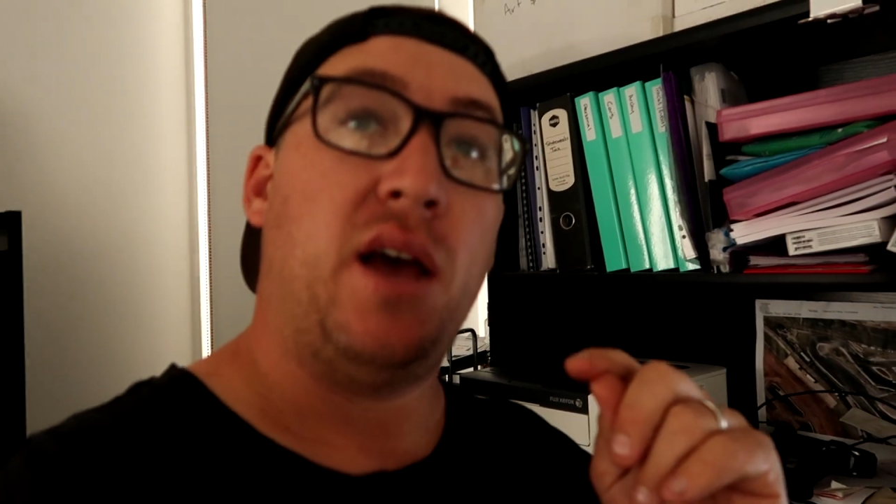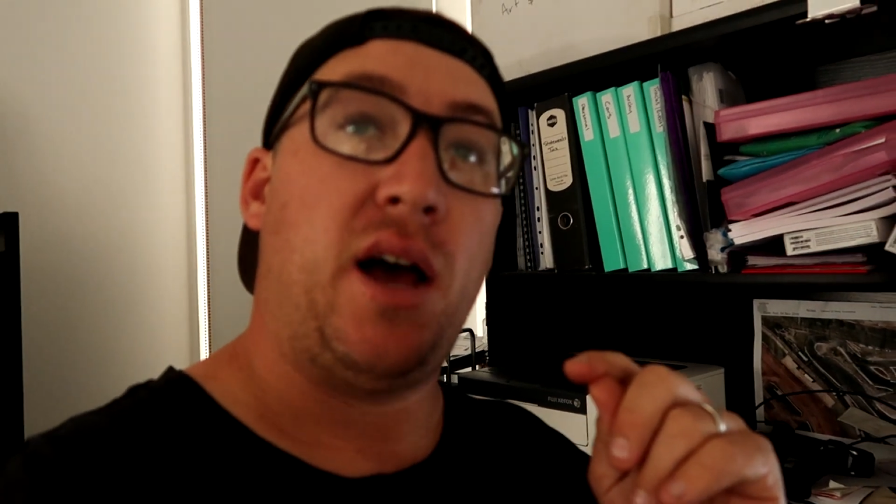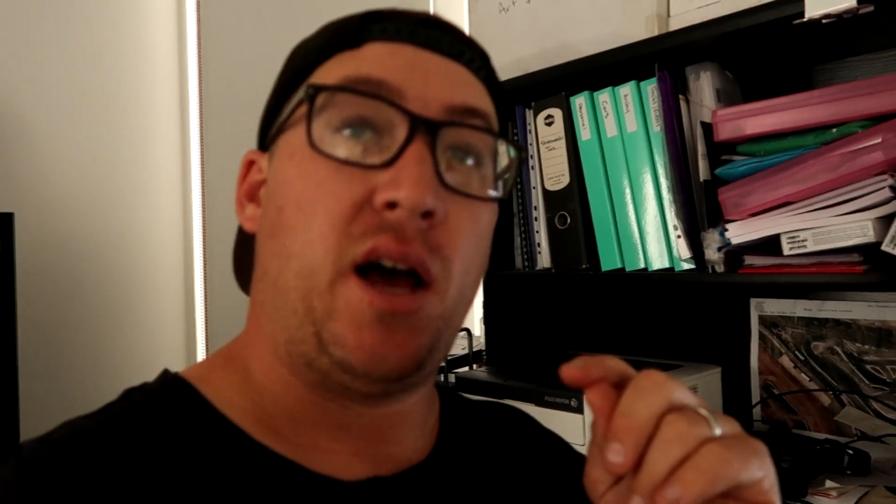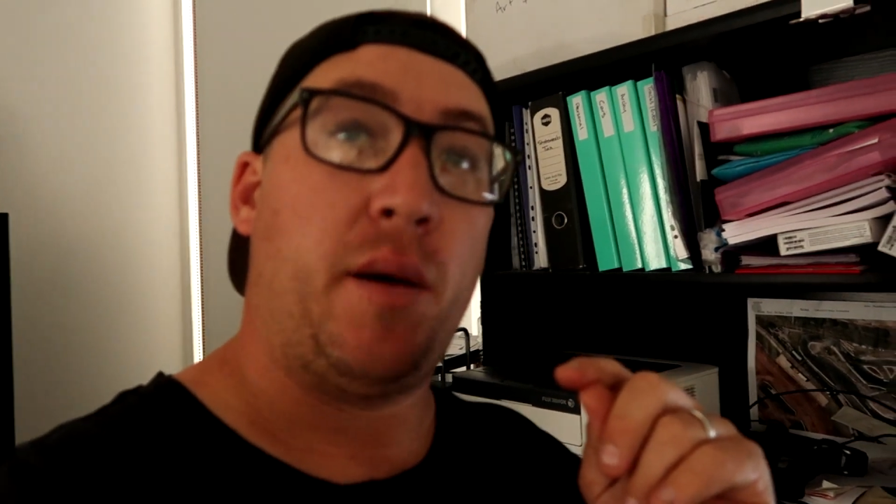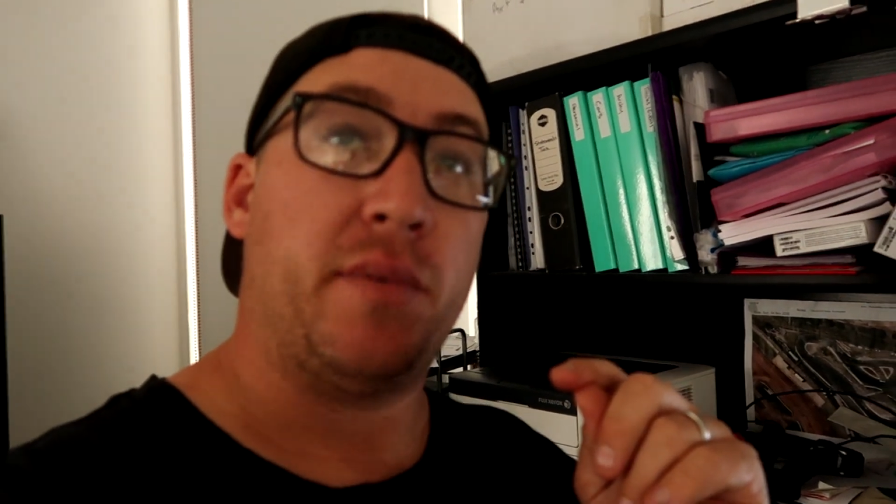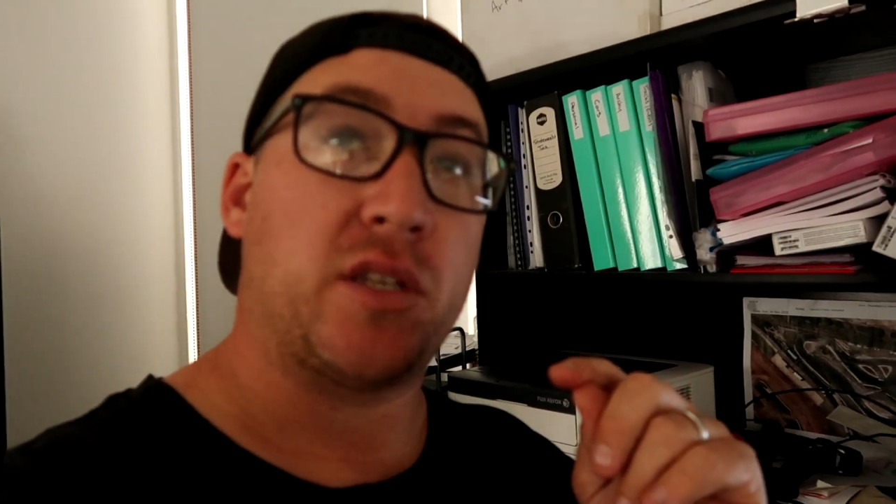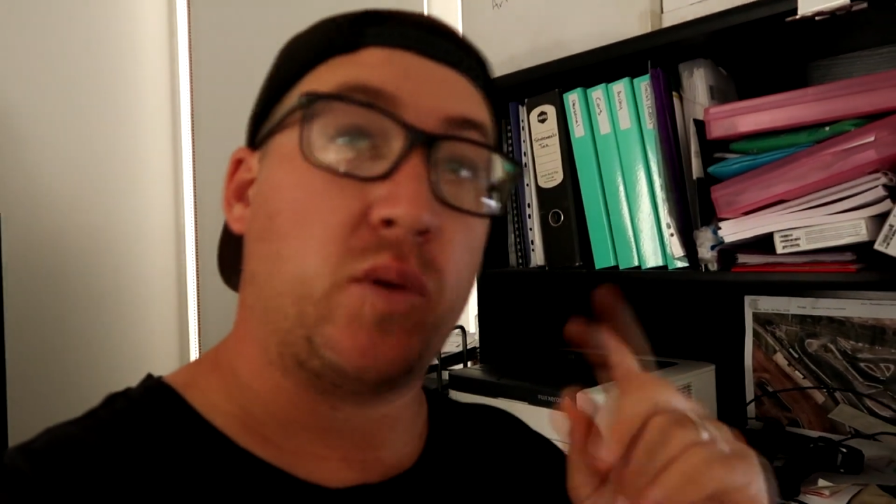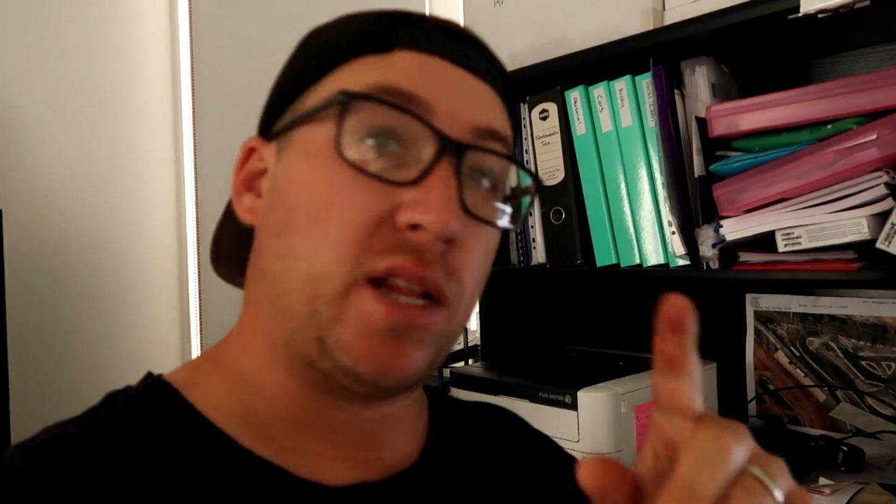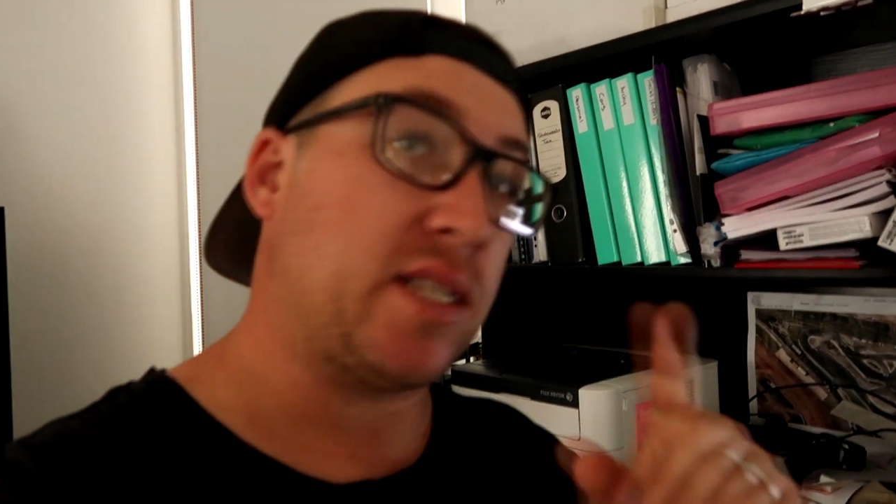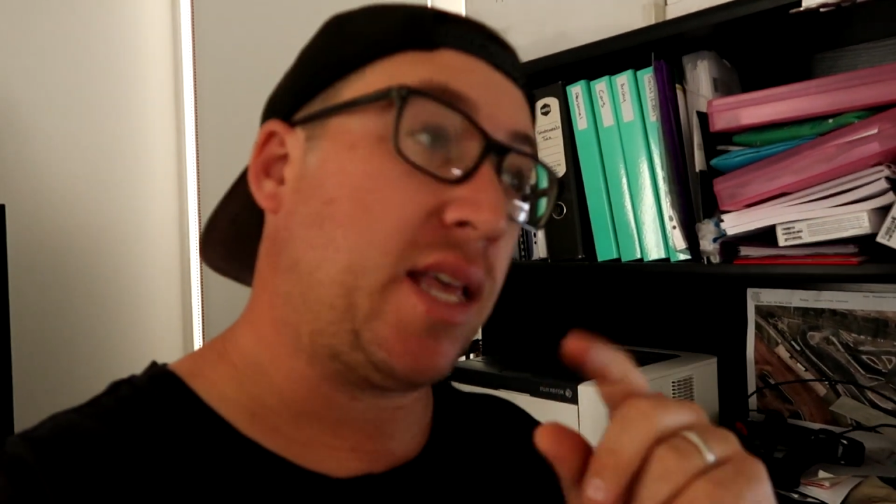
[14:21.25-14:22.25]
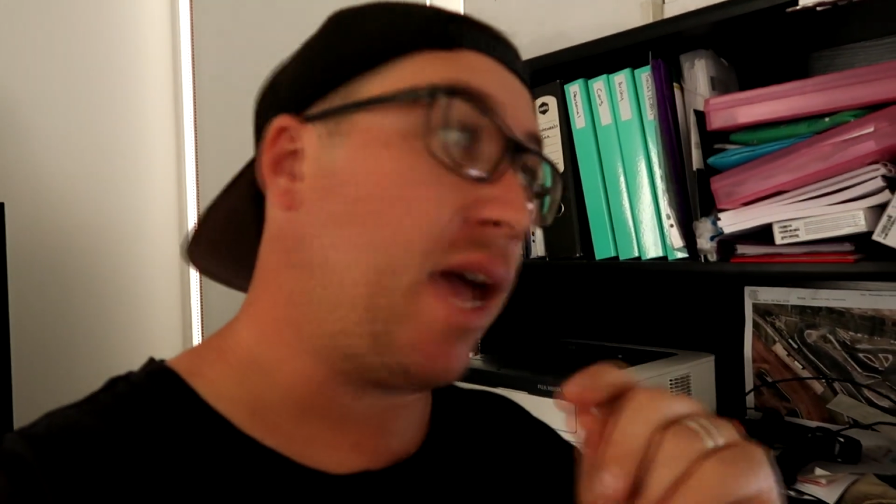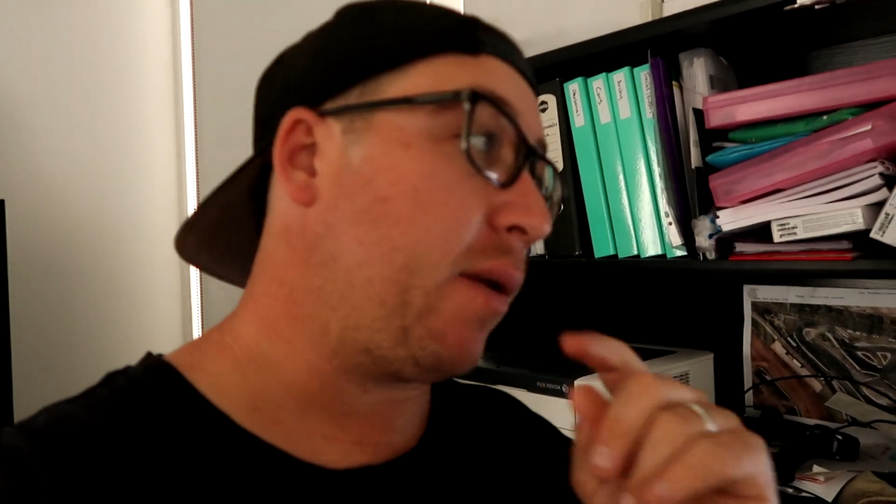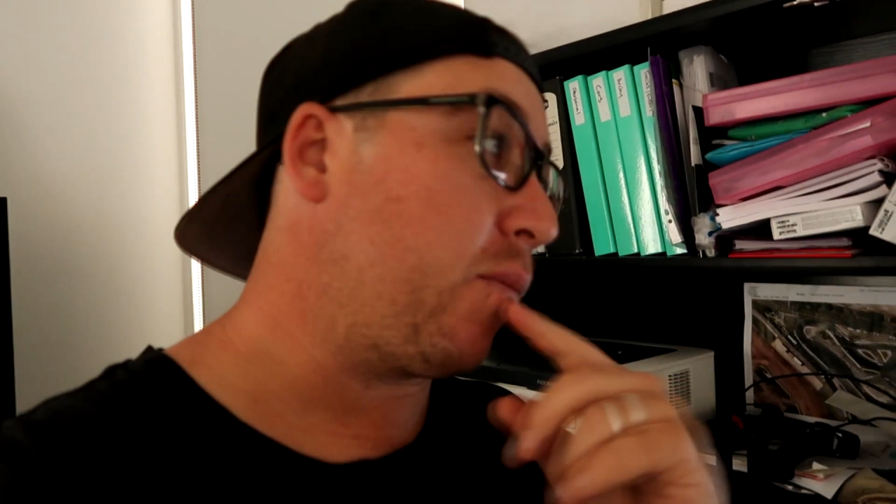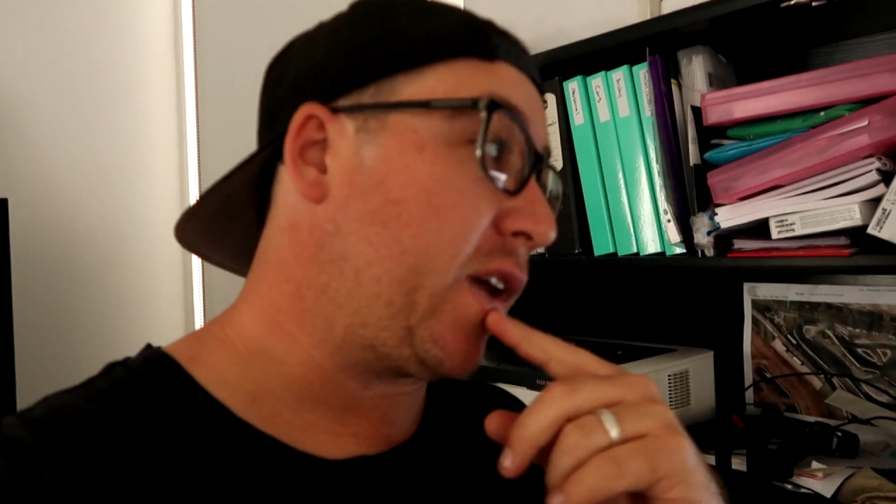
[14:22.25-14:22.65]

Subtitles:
As well as that,